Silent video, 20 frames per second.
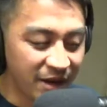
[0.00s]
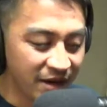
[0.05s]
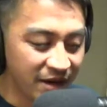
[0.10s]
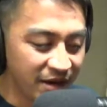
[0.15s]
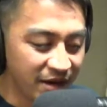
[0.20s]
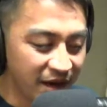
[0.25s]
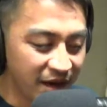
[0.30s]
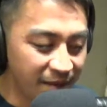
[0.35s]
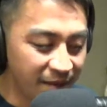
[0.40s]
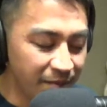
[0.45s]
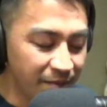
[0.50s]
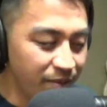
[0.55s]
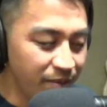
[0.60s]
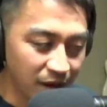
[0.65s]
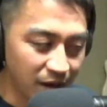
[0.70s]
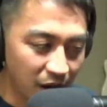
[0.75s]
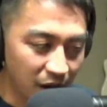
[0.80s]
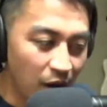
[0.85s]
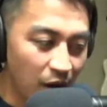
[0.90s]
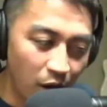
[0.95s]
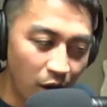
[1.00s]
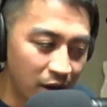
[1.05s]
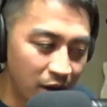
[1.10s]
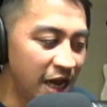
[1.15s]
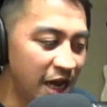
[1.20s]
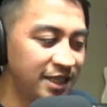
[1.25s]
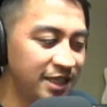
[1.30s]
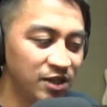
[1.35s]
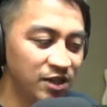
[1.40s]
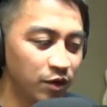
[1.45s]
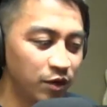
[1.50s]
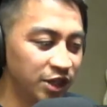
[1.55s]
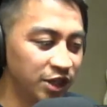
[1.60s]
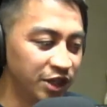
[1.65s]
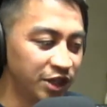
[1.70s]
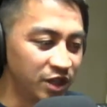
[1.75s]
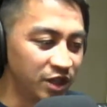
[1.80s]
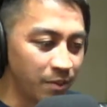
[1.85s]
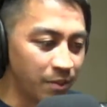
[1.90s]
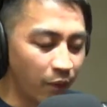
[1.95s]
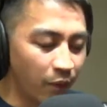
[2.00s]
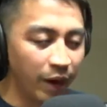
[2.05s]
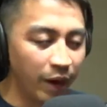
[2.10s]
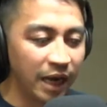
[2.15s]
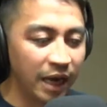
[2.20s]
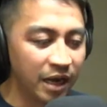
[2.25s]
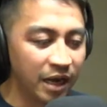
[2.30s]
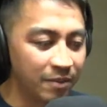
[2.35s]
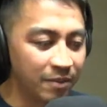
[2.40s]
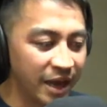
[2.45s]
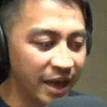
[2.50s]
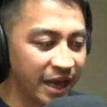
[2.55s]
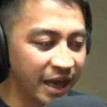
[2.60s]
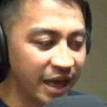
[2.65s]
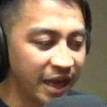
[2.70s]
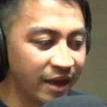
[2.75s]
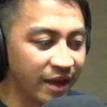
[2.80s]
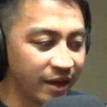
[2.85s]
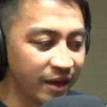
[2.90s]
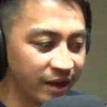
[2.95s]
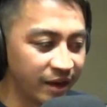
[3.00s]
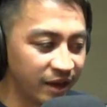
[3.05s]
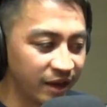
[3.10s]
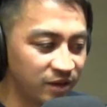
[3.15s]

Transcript: mean, all kinds of questions are boiling in my head